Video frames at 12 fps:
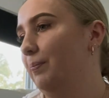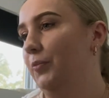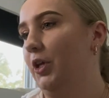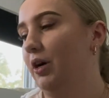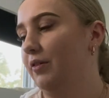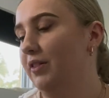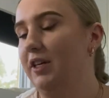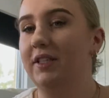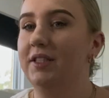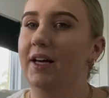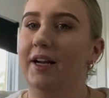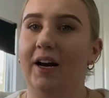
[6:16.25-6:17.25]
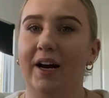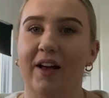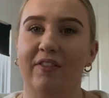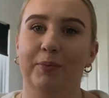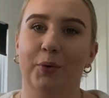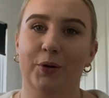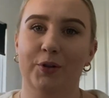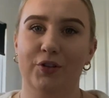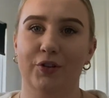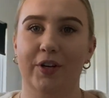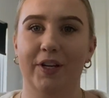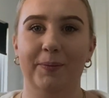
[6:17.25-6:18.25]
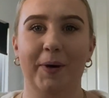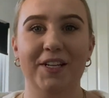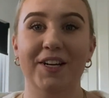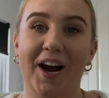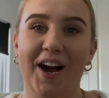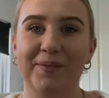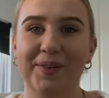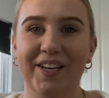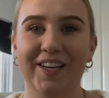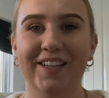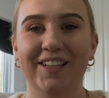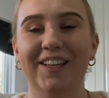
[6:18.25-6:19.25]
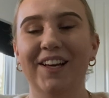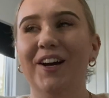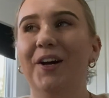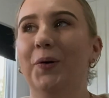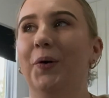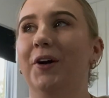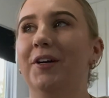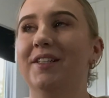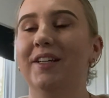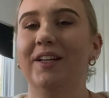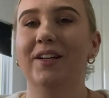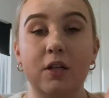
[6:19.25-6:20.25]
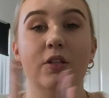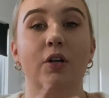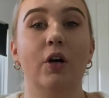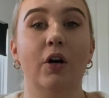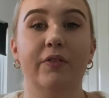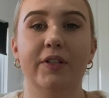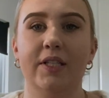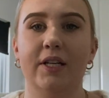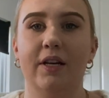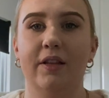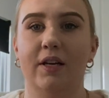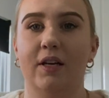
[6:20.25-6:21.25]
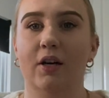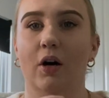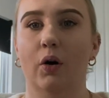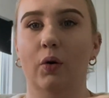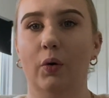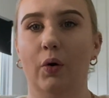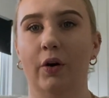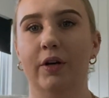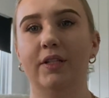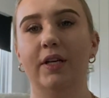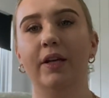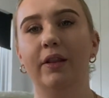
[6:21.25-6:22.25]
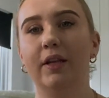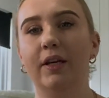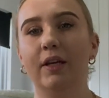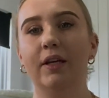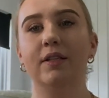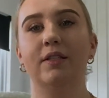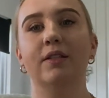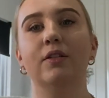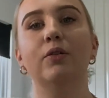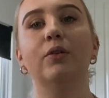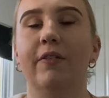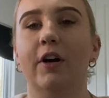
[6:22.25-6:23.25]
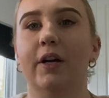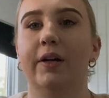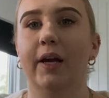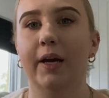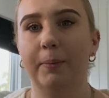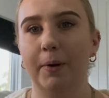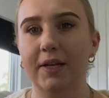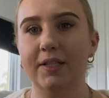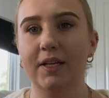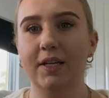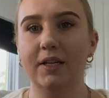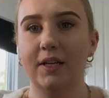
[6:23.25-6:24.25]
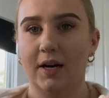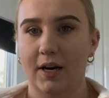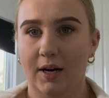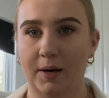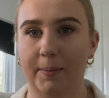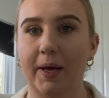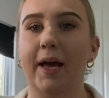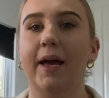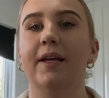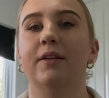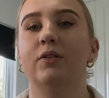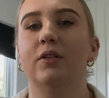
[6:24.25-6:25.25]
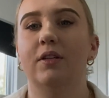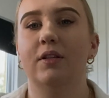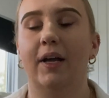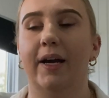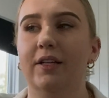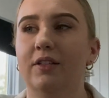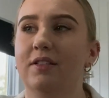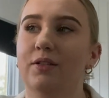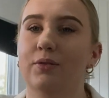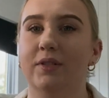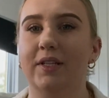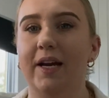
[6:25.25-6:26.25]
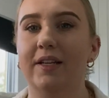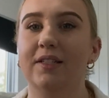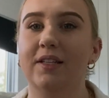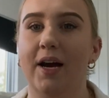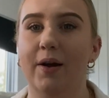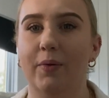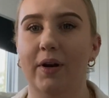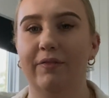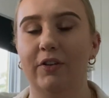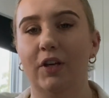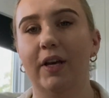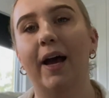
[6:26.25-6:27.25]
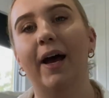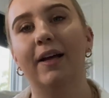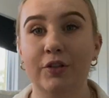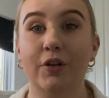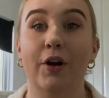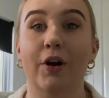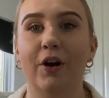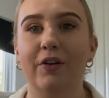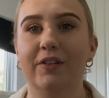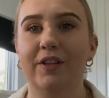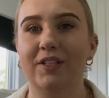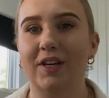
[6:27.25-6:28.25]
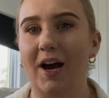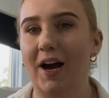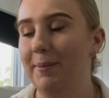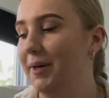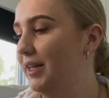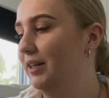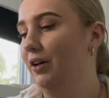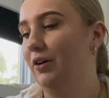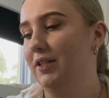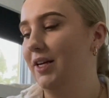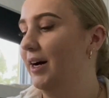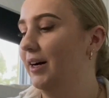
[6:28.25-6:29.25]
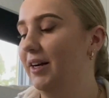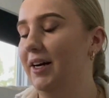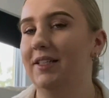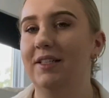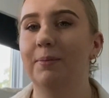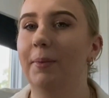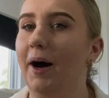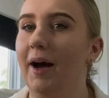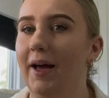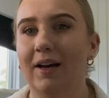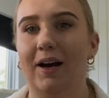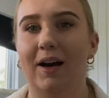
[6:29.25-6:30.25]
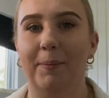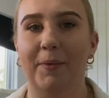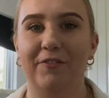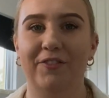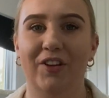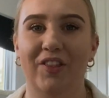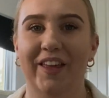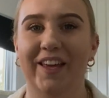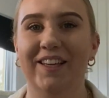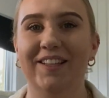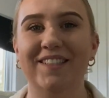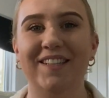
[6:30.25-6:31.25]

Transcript: of things that I have bought during my time in quarantine. So obviously the whole quarantine thing is still very like present and like still stay inside whenever you can. So over the time in lockdown, I did buy a few things,